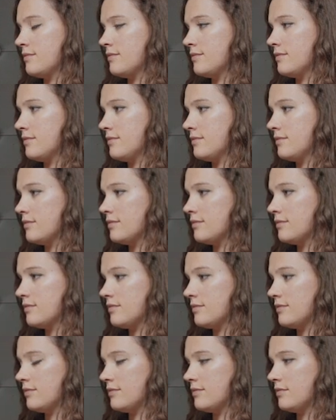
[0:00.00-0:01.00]

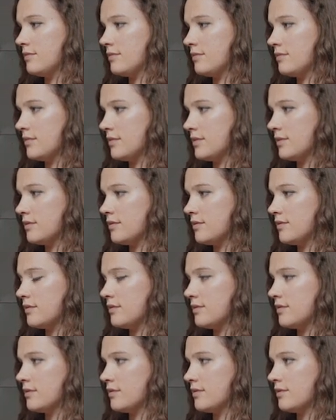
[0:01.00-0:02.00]

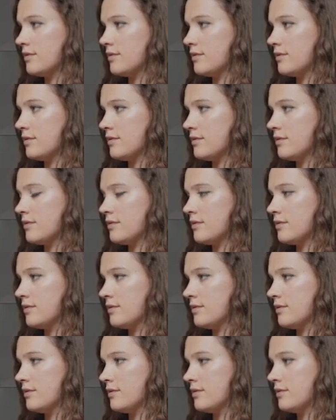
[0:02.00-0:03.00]

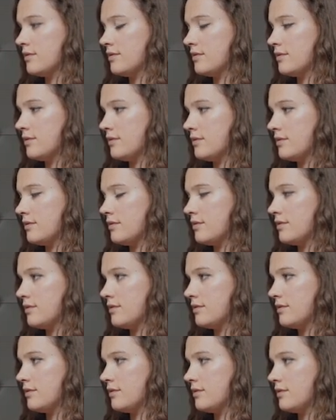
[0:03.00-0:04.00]

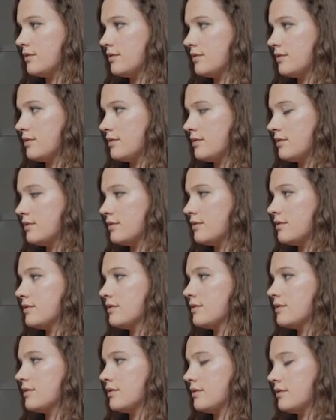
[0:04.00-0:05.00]

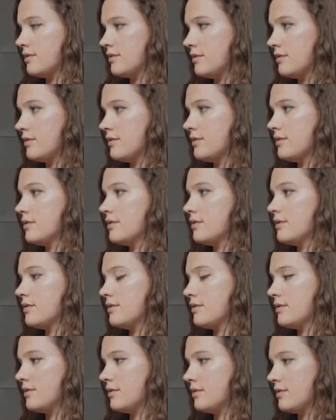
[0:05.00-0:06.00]

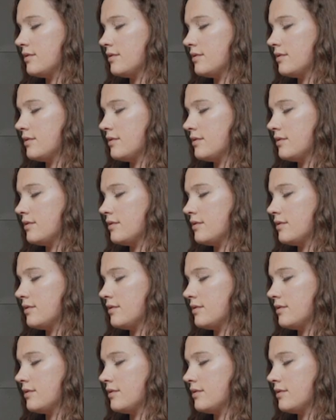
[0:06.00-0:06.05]
(not speaking)